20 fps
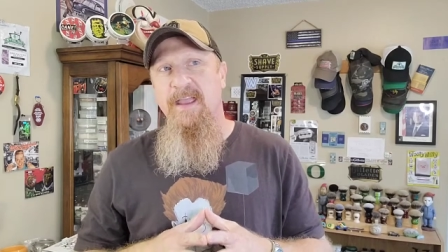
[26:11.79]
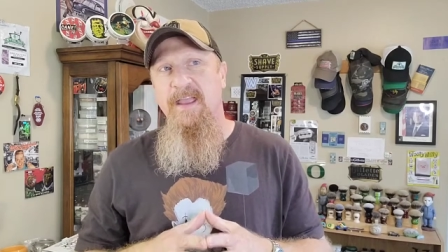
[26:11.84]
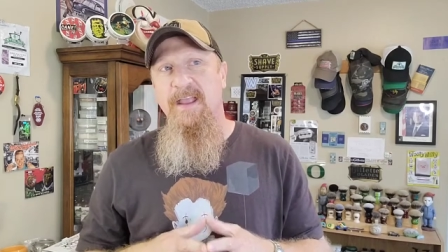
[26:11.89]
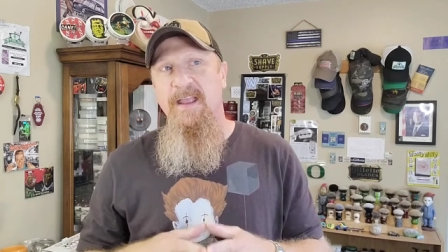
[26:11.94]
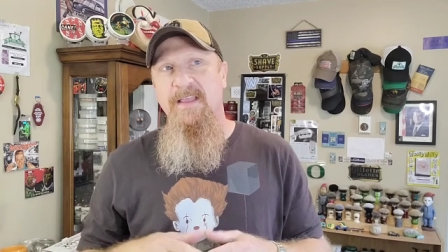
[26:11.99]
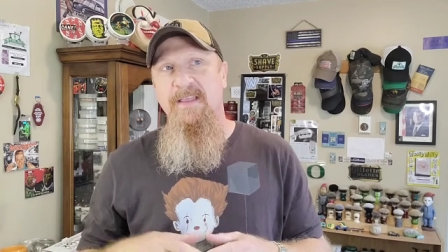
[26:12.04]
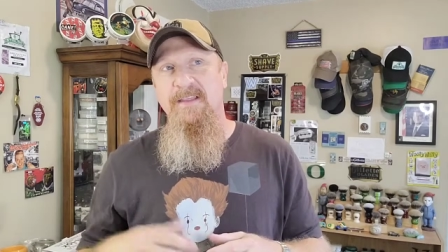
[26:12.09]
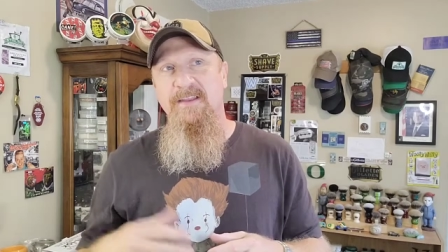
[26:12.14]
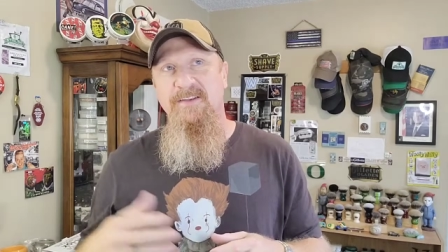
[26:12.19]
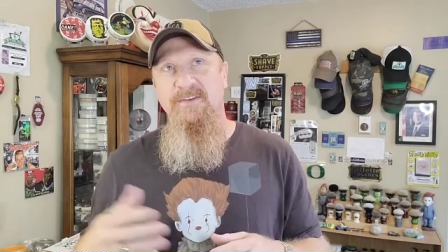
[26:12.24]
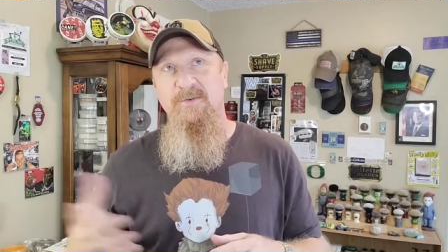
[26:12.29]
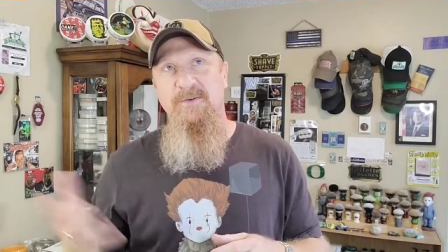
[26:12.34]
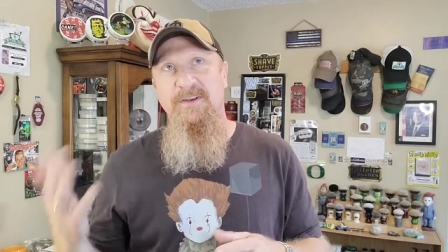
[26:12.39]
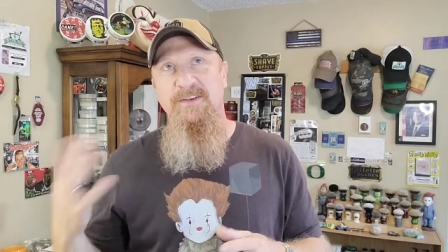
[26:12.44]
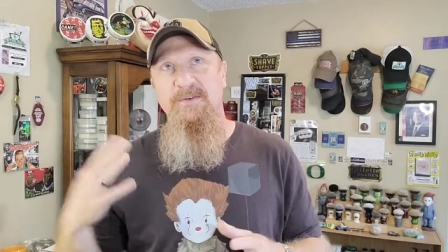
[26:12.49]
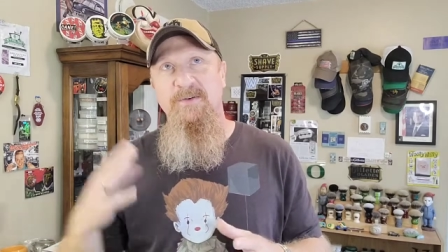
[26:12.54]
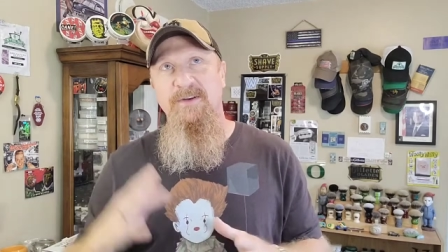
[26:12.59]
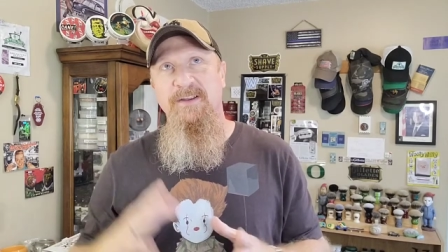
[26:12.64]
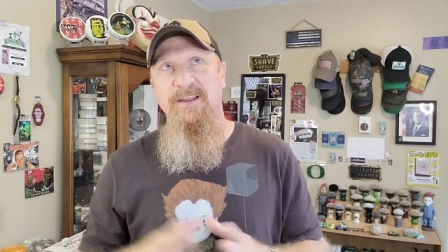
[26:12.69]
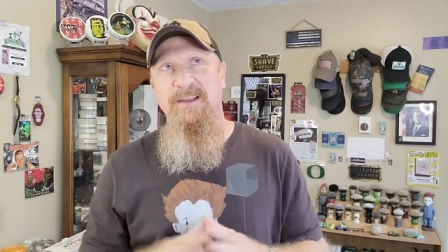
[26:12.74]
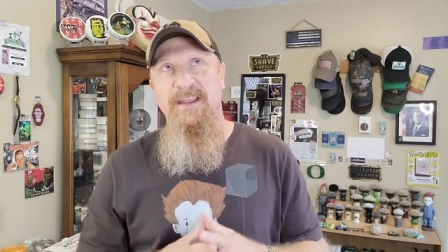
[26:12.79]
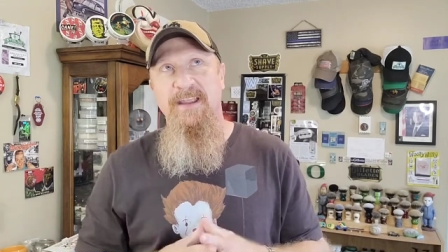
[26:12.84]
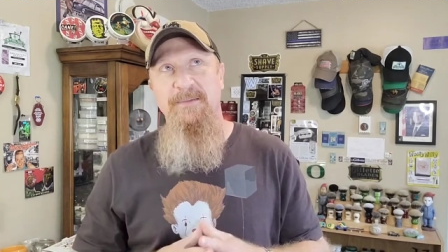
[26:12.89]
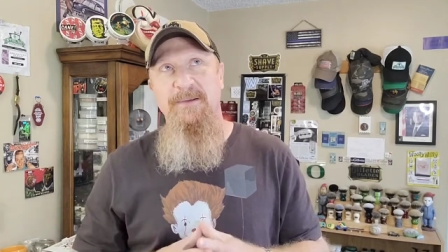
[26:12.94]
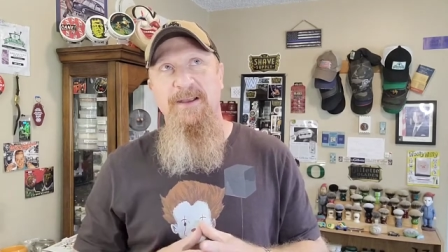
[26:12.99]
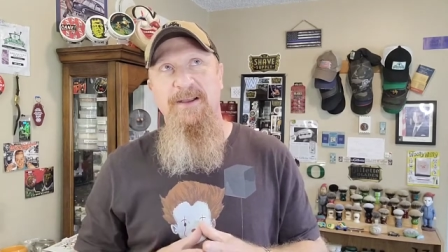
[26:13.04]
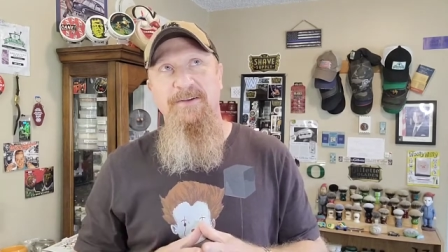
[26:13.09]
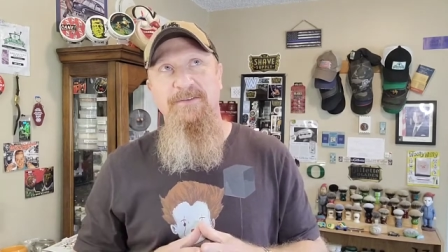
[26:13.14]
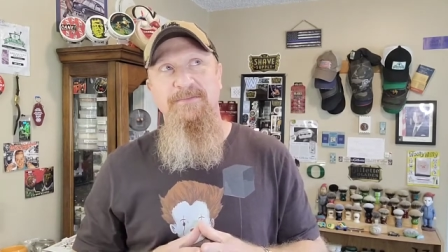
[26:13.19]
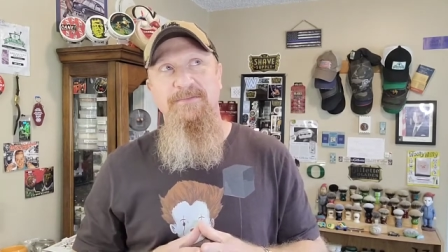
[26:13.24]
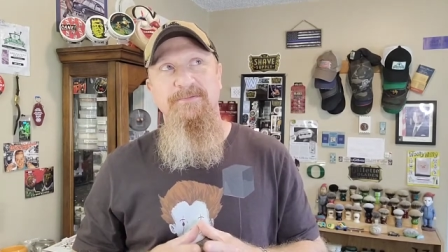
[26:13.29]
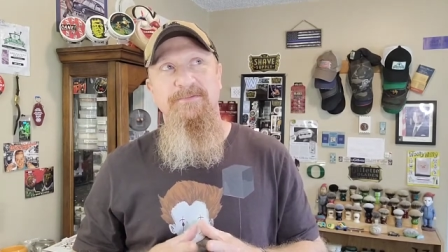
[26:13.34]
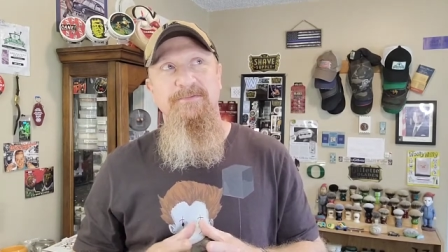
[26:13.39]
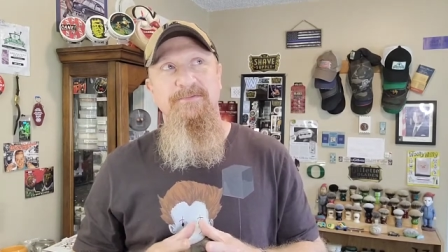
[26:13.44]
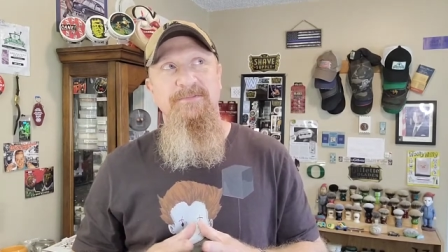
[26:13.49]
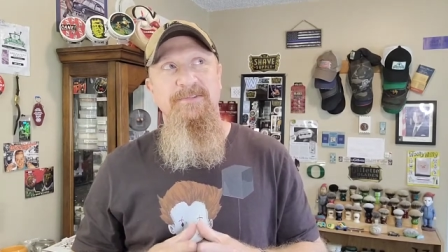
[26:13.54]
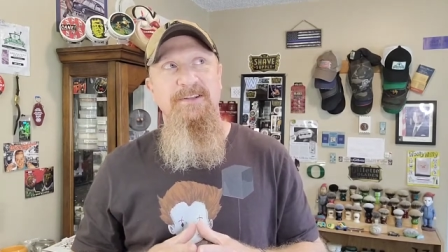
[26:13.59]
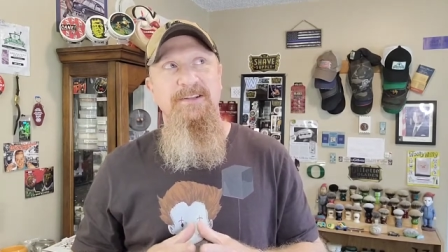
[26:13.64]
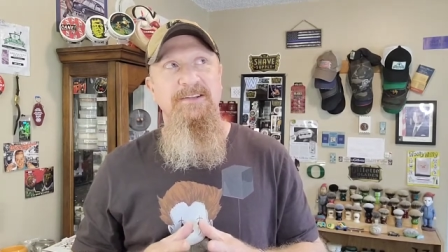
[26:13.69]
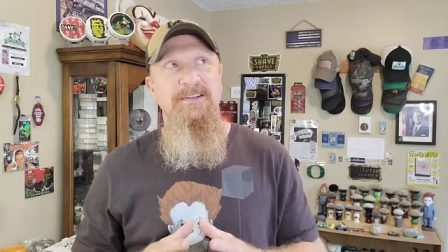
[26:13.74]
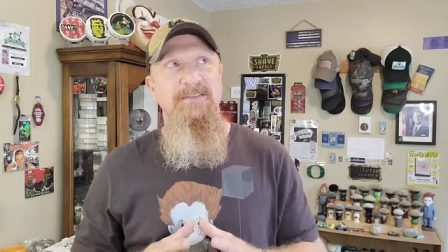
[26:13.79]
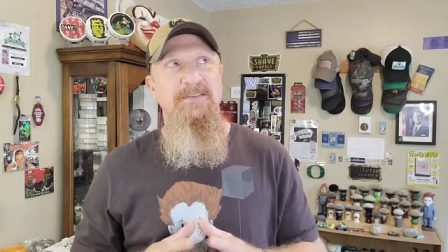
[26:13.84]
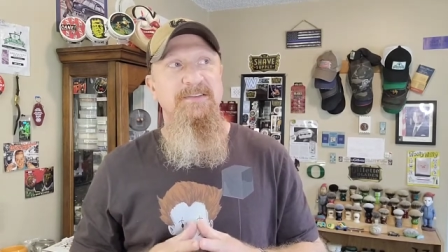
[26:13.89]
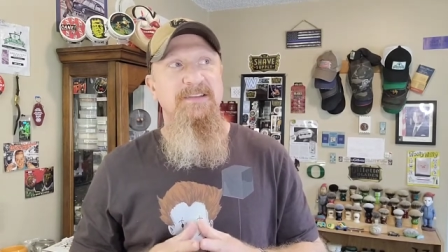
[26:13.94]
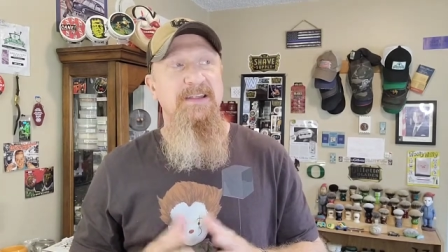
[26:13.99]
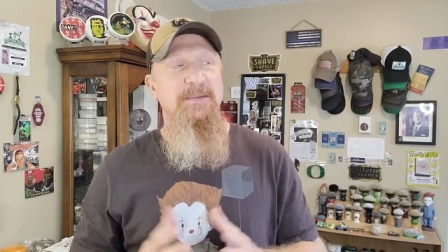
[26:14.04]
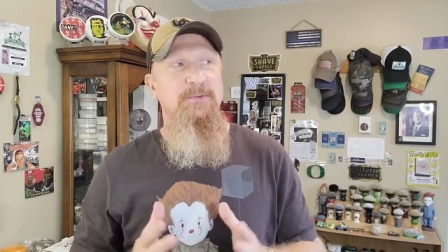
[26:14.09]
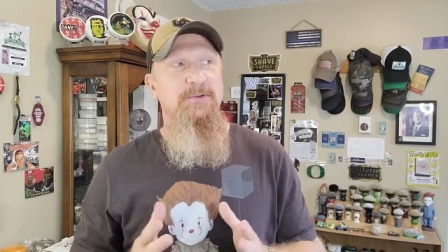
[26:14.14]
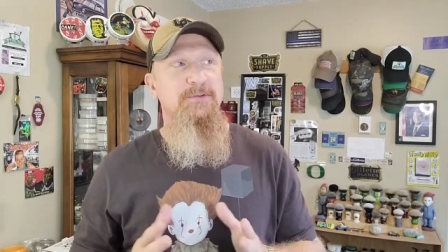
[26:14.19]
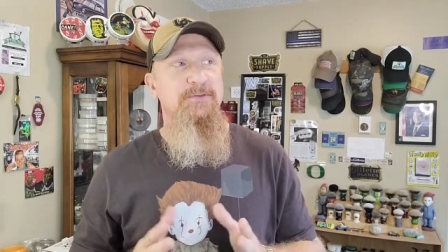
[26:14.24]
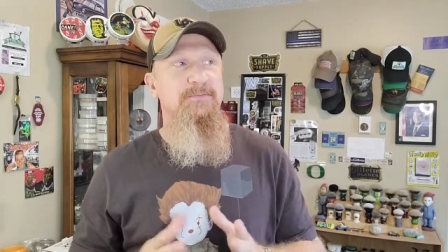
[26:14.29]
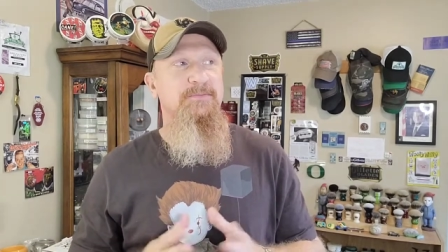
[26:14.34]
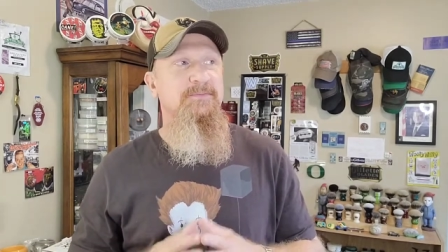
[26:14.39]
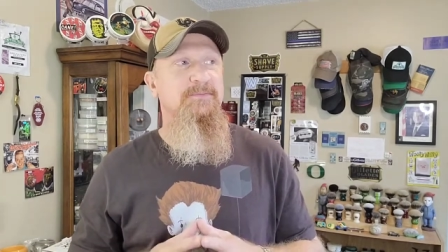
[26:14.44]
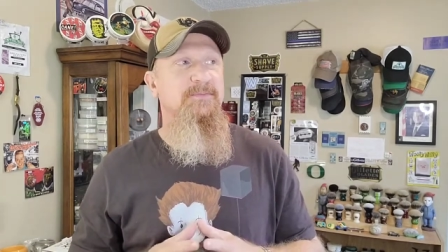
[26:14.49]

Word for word: And then 2020 it came out in a different label,